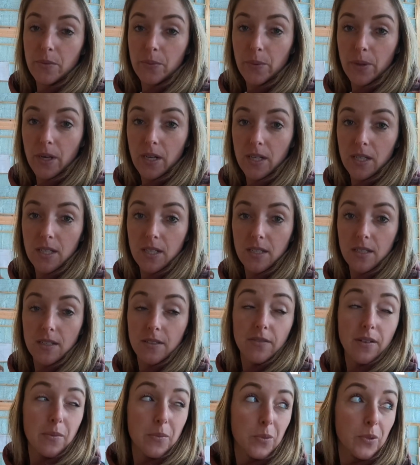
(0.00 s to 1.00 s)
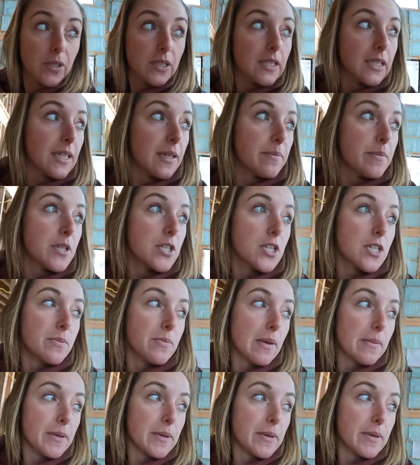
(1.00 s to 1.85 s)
work. And if I'm really ambitious,